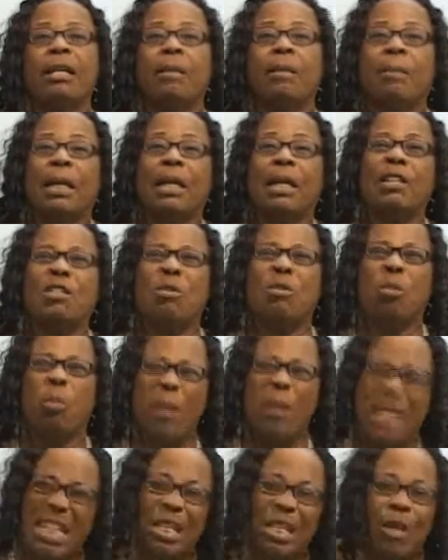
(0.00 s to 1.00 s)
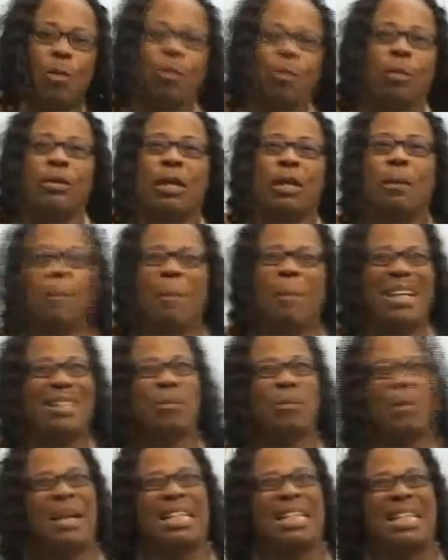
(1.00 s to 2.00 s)
because we know that
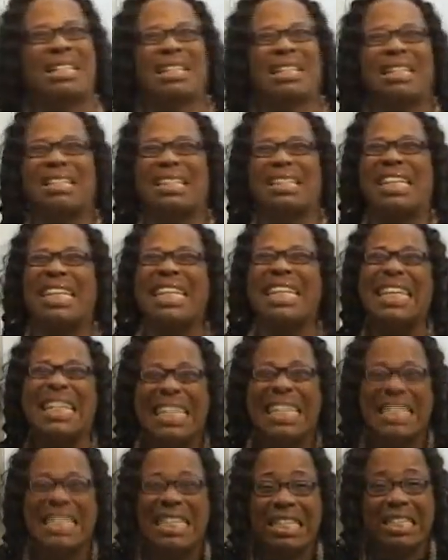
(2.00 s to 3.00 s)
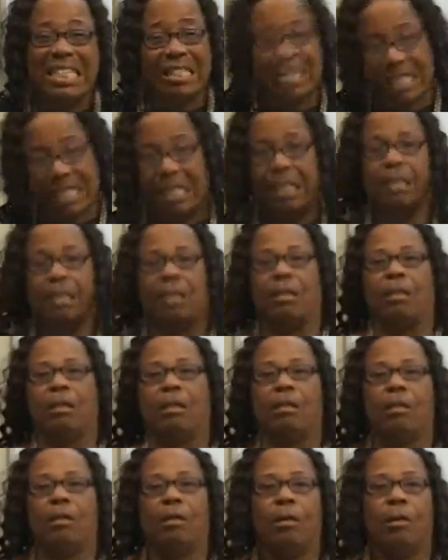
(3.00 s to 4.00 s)
mathematics is easy.
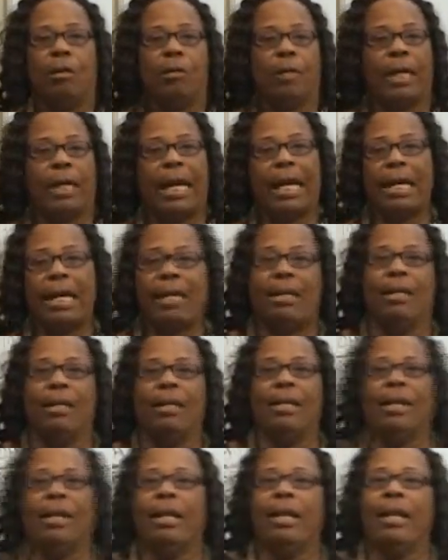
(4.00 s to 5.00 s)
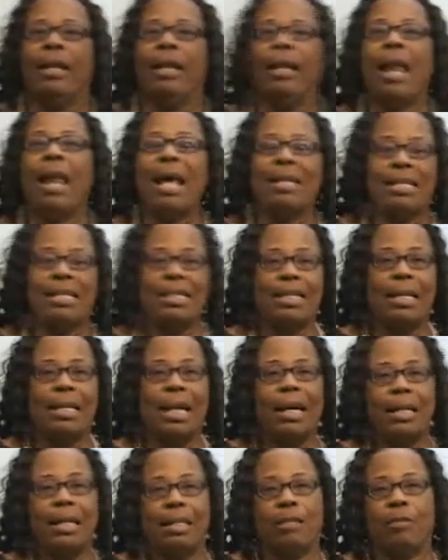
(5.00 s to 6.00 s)
Okay? Last
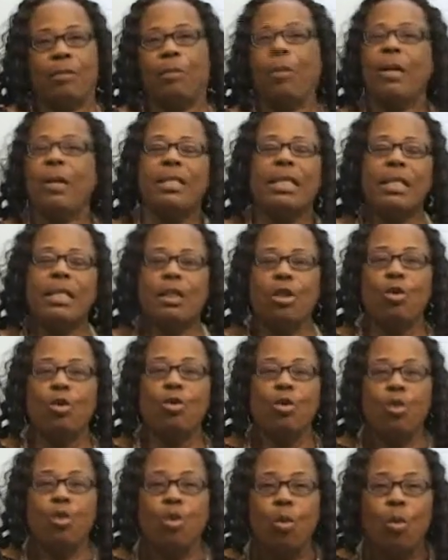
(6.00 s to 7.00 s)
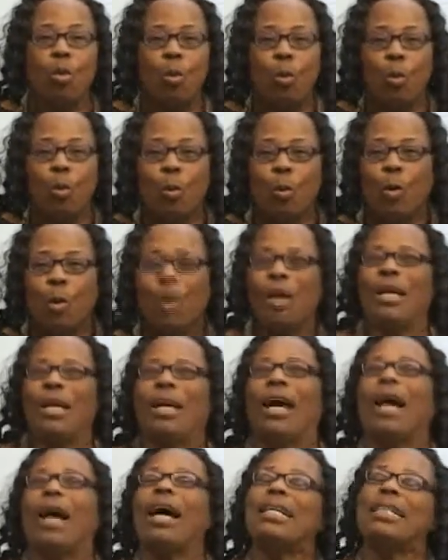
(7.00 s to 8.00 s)
night, what did you do?
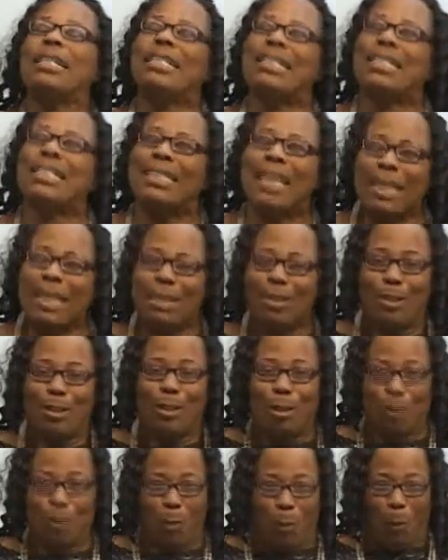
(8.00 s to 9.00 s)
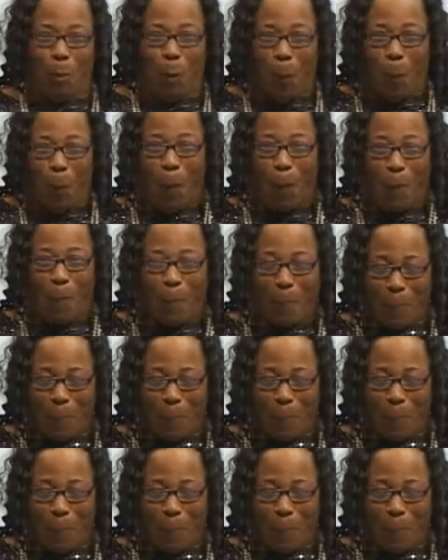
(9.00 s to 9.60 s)
I sent you home.